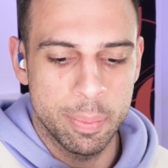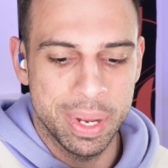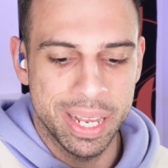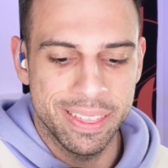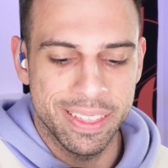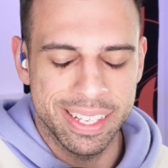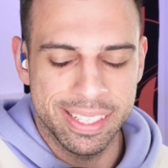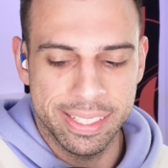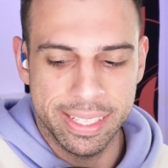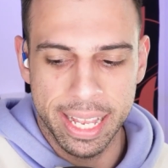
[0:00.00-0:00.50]
in
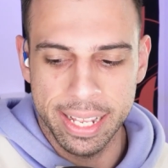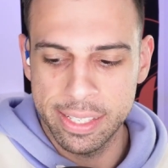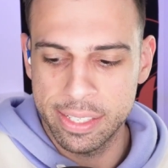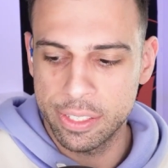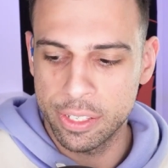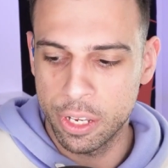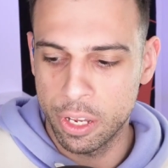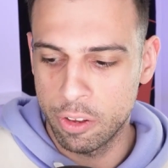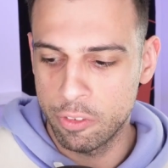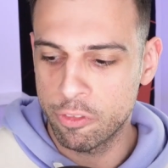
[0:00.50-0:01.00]
the sense
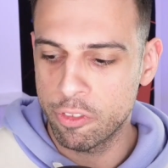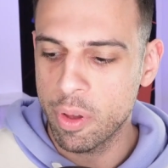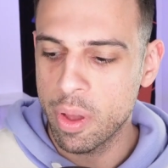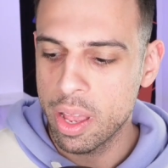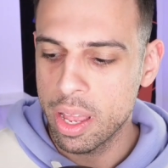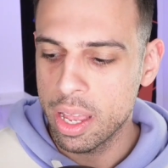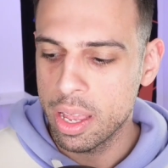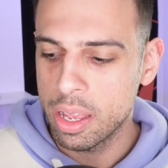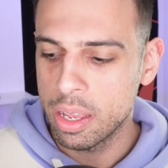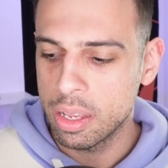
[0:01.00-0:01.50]
of
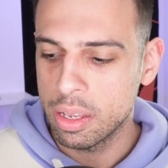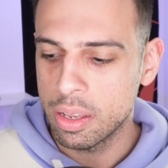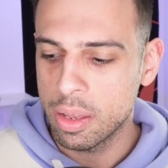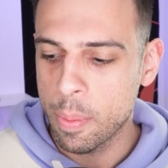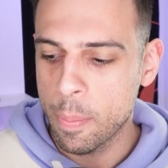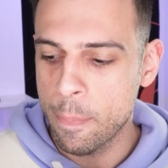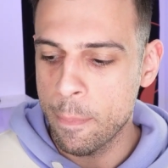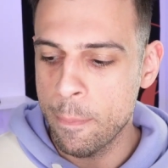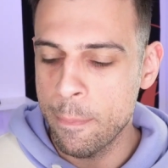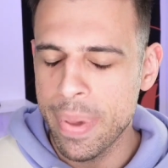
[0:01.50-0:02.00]

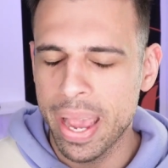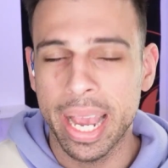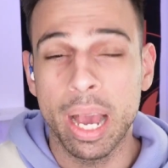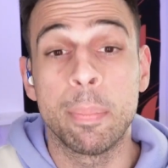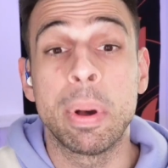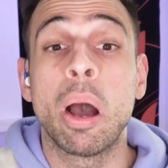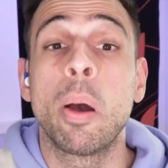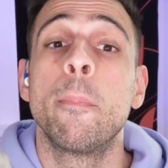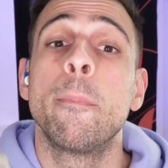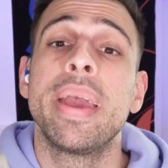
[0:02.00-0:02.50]

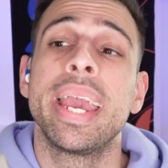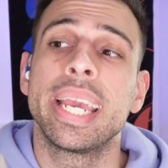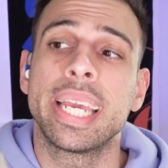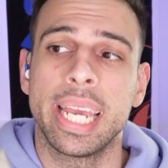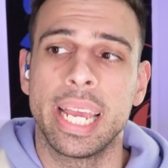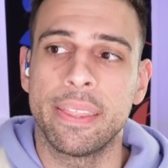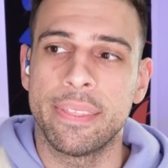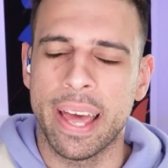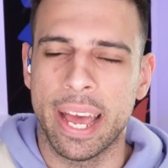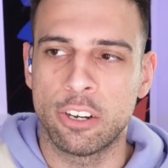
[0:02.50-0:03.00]
about
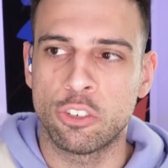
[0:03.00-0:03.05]
making that